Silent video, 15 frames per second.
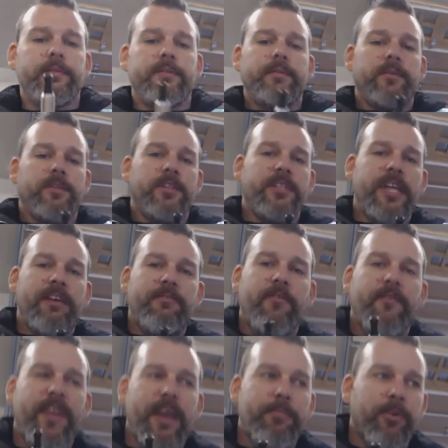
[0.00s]
We'll just have
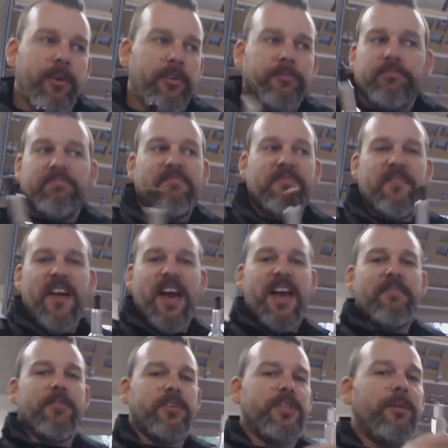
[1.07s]
a Vapor
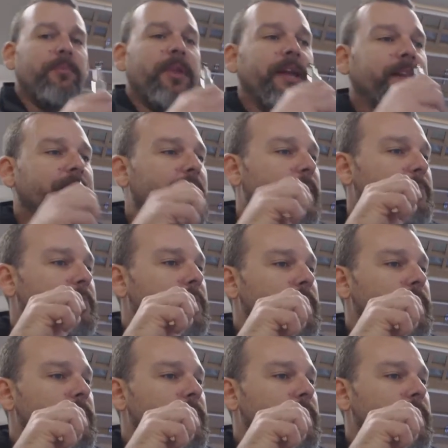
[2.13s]
5 or something like that.